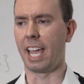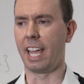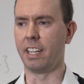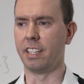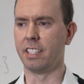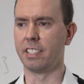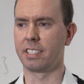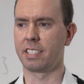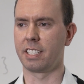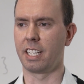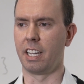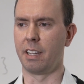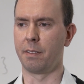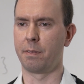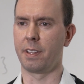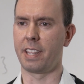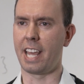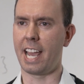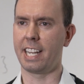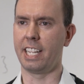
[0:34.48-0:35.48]
And uh,
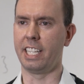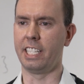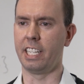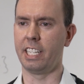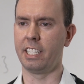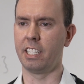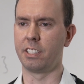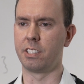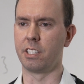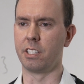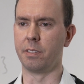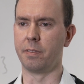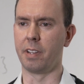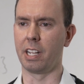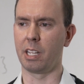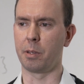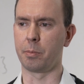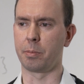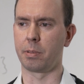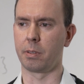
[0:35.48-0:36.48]
for that he needed to
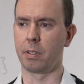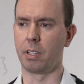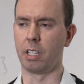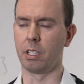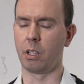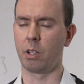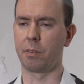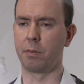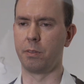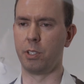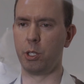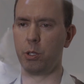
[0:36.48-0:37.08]
develop a lot of